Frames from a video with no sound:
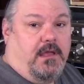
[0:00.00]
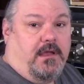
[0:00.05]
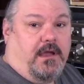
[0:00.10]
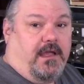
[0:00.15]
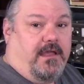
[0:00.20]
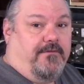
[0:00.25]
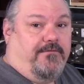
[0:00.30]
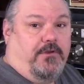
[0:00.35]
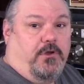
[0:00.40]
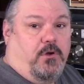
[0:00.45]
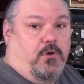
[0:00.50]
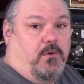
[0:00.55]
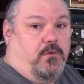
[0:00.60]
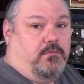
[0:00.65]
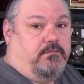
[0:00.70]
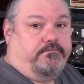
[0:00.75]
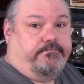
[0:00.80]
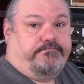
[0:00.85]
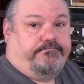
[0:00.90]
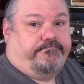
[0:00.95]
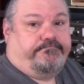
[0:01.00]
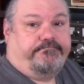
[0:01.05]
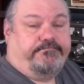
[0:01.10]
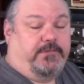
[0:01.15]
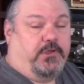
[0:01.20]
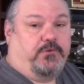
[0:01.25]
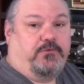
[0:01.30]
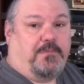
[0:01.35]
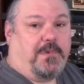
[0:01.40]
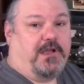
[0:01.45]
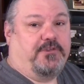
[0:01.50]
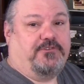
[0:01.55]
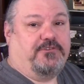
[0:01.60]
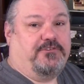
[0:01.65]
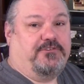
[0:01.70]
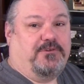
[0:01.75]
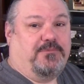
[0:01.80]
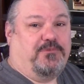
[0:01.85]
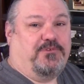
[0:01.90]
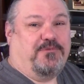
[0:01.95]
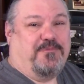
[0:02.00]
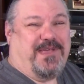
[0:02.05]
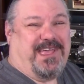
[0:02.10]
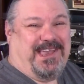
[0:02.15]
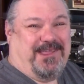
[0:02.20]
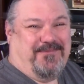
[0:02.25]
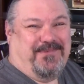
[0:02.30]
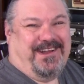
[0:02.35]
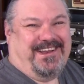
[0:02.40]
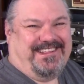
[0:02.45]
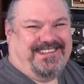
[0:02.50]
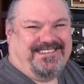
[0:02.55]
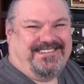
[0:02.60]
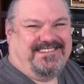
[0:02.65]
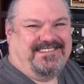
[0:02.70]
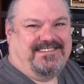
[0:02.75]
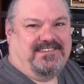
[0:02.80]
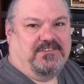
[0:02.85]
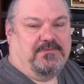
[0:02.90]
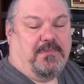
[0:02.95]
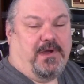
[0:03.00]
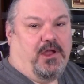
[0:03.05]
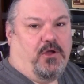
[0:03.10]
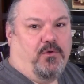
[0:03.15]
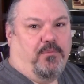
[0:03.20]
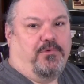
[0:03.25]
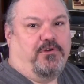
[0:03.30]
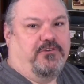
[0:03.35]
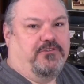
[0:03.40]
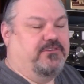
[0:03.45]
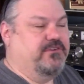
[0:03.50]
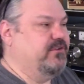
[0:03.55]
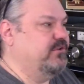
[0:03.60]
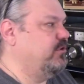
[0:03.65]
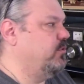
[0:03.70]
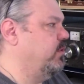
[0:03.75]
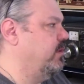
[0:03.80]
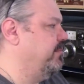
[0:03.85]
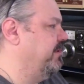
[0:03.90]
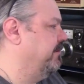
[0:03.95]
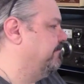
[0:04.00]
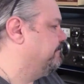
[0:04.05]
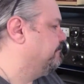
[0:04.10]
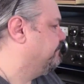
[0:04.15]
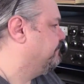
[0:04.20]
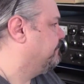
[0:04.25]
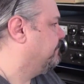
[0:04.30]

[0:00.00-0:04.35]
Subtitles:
I have no sponsorships from anybody. This is just my own personal equipment.